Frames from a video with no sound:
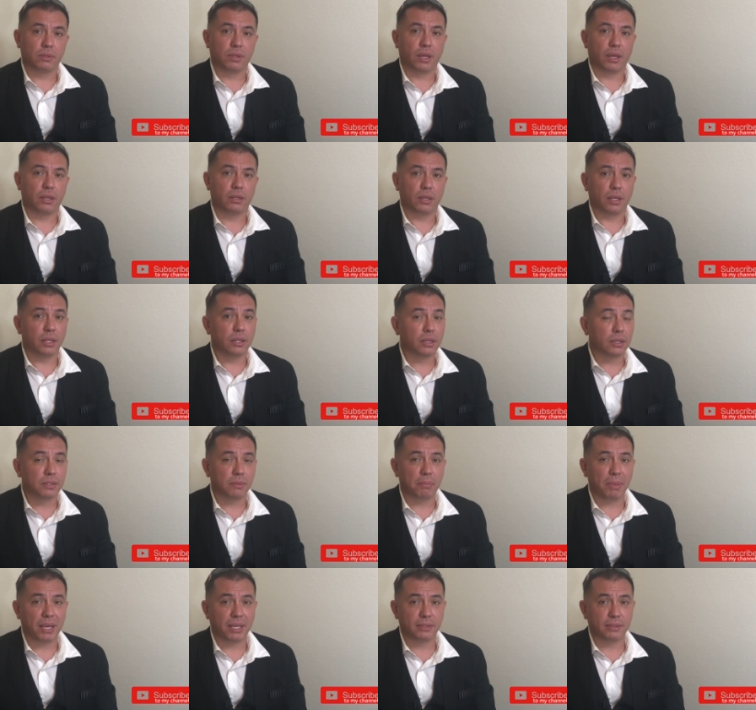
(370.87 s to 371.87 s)
then it doesn't
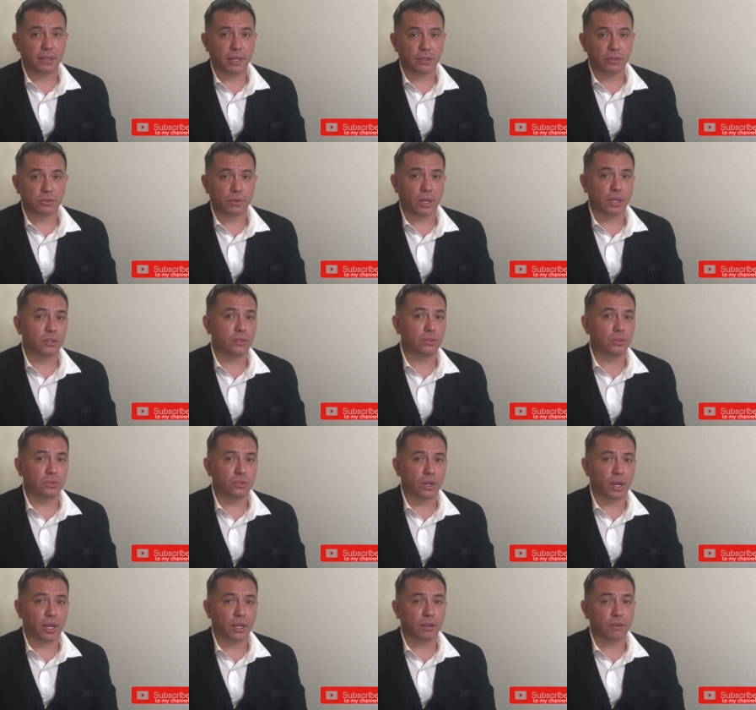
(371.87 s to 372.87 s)
make sense, right, to
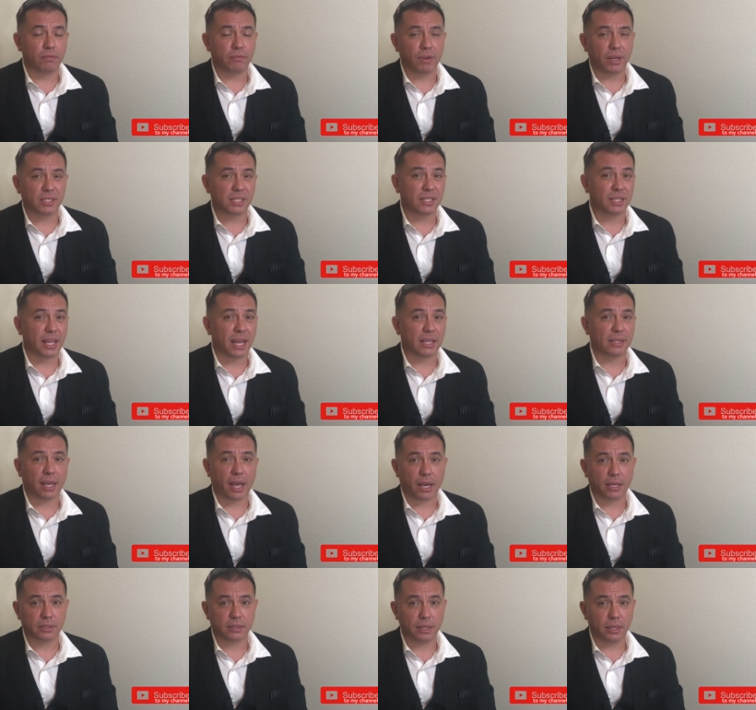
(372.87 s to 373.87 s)
try and invest in that
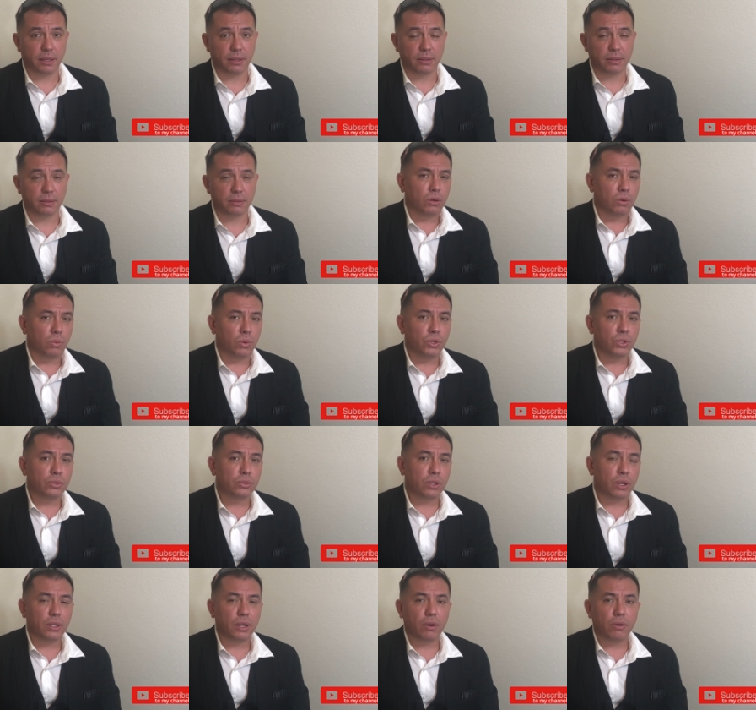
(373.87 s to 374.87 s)
tax lien. When you
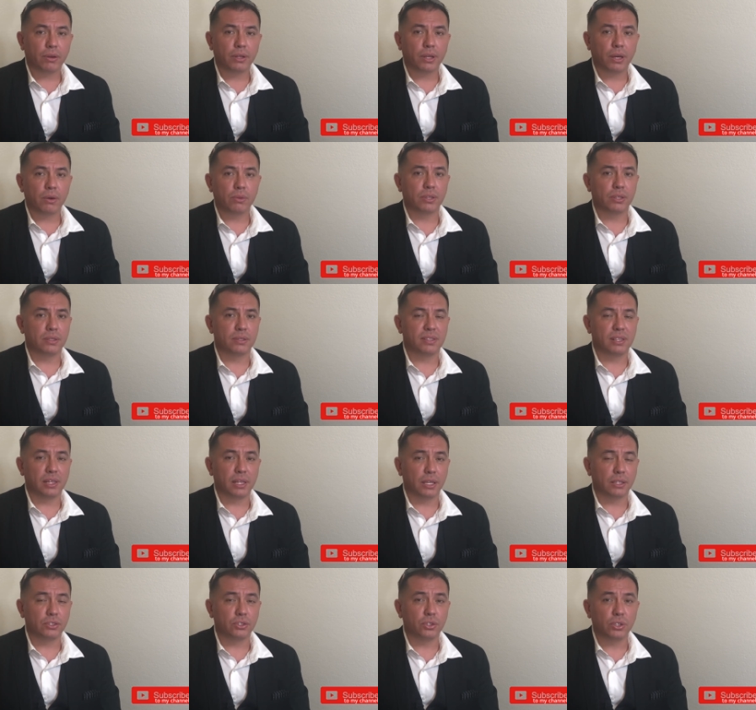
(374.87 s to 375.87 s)
start narrowing down this
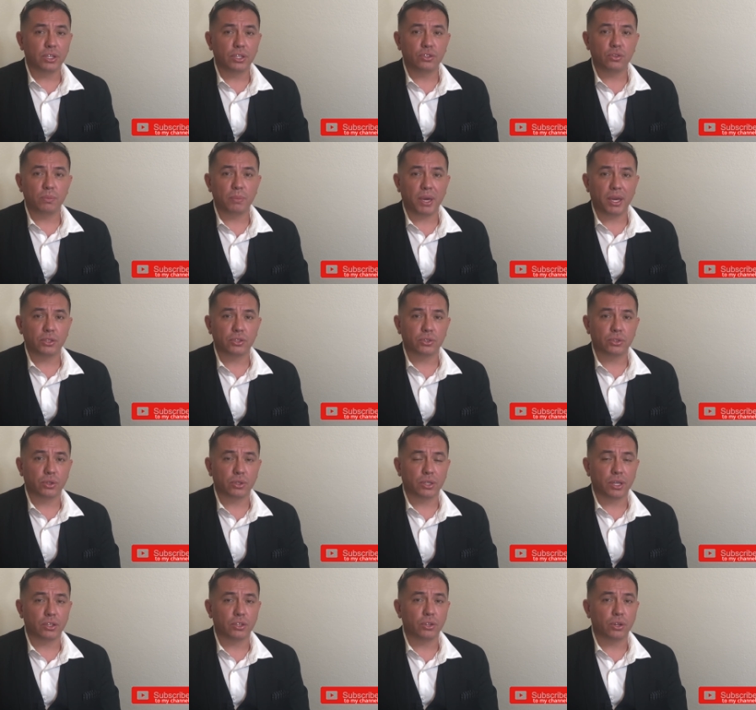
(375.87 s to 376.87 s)
list, you need to make sure
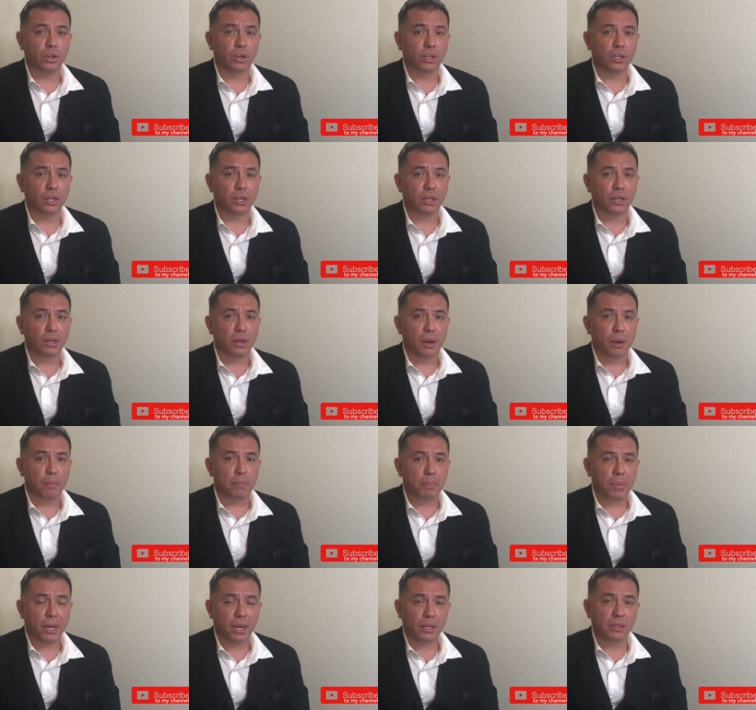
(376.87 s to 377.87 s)
that you're gonna
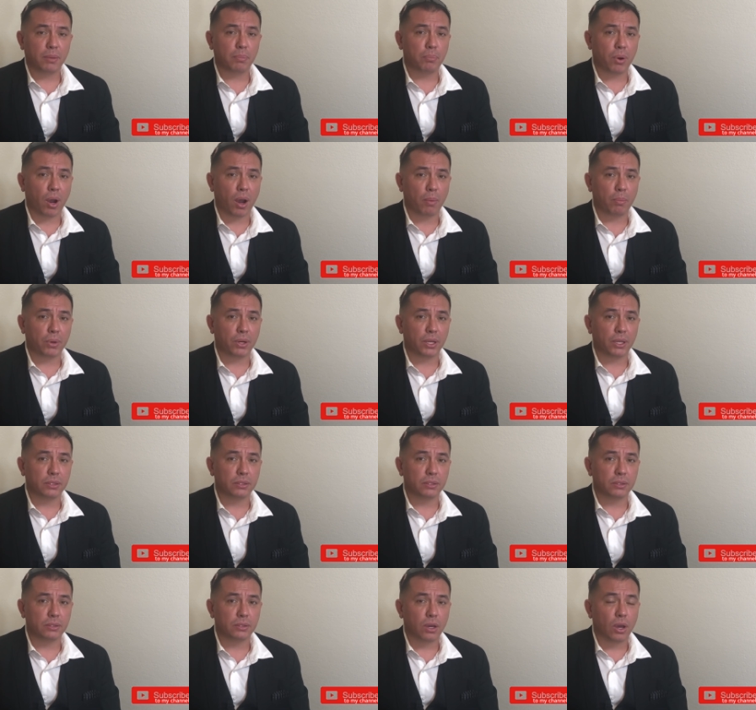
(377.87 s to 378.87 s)
pick the
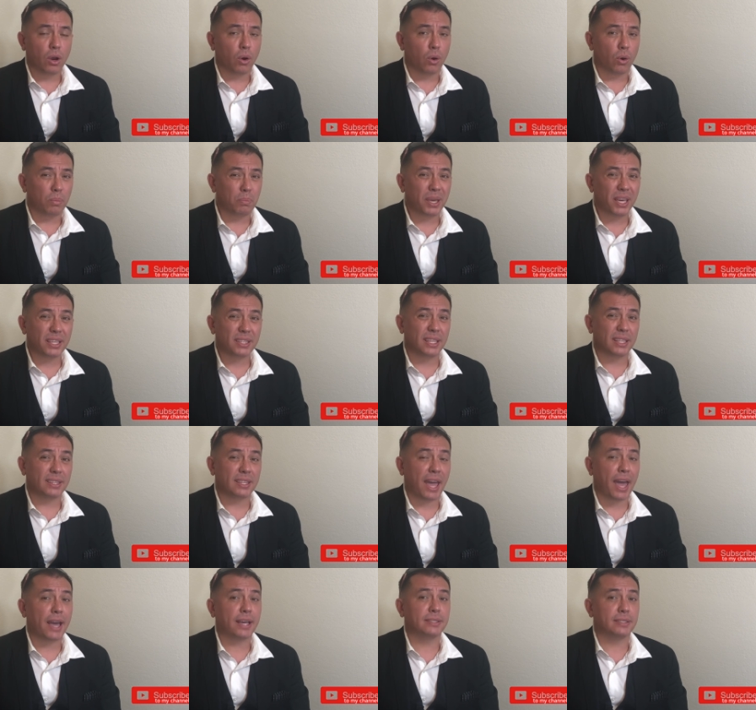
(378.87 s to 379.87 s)
properties or pick the
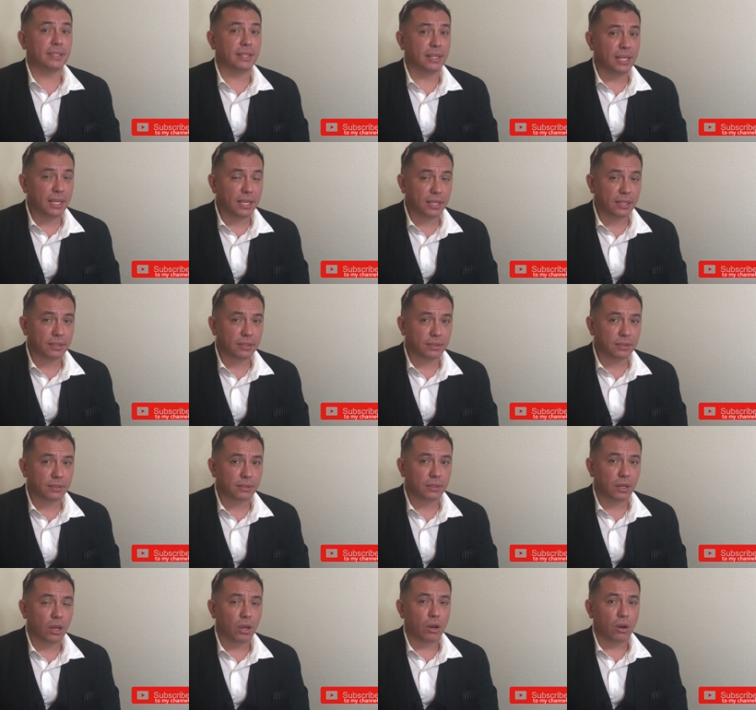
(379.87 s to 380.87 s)
tax
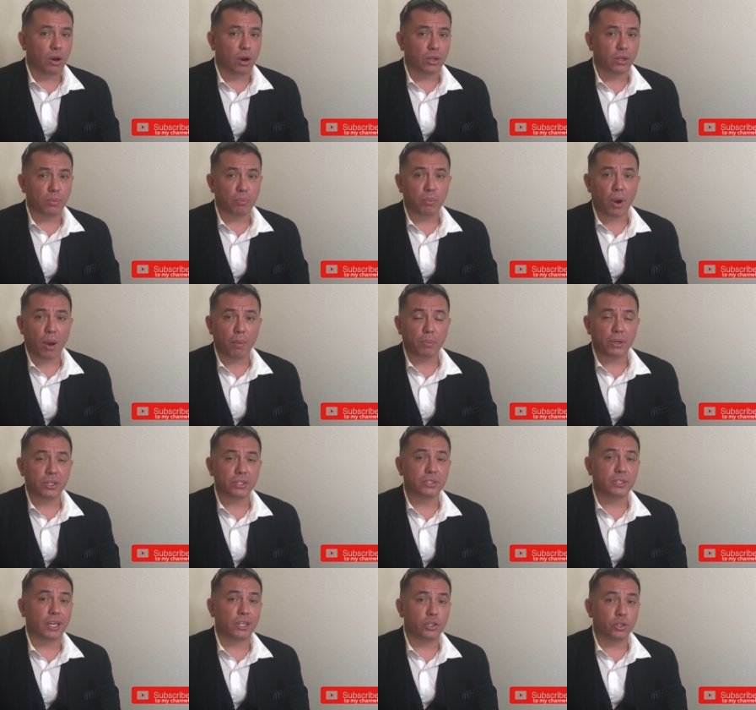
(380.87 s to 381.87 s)
liens on the properties
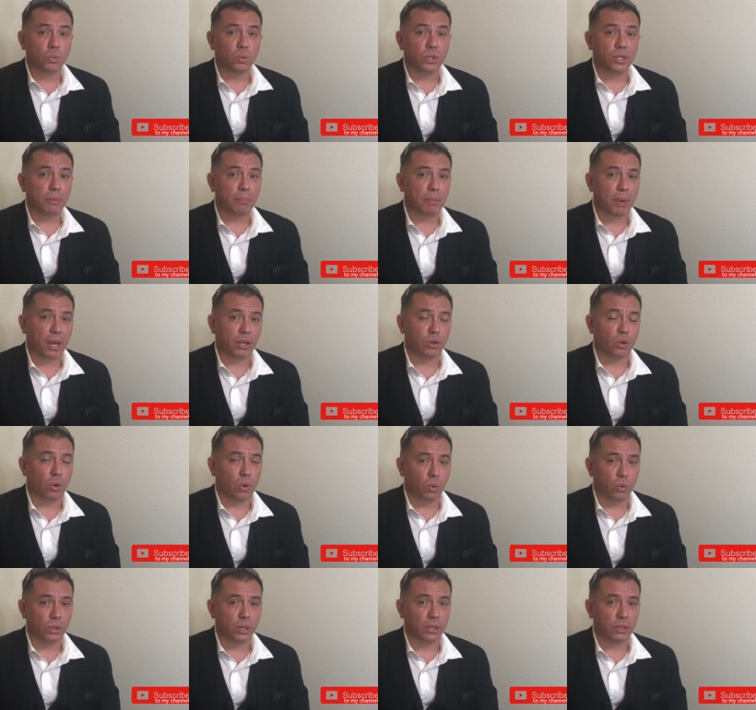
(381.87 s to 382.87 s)
that you wouldn't mind
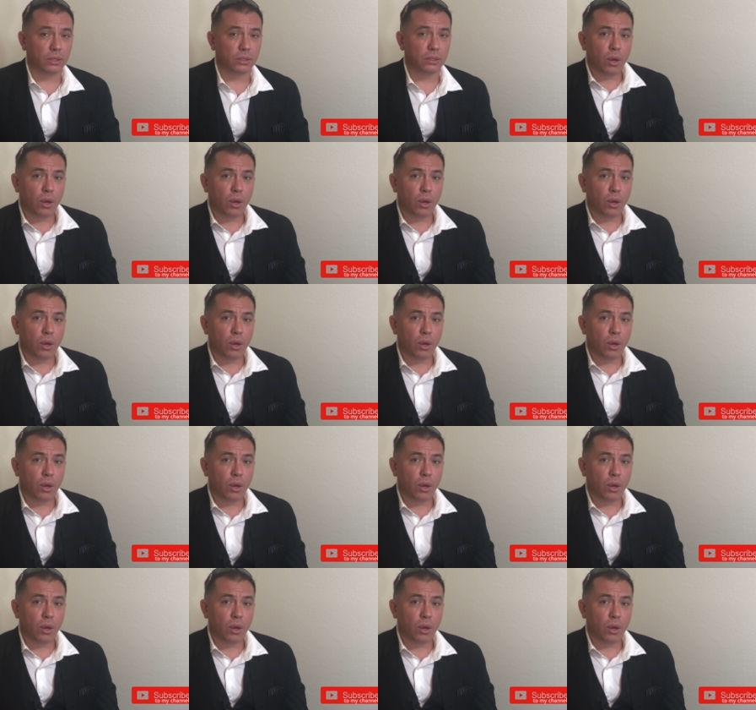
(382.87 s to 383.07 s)
owning.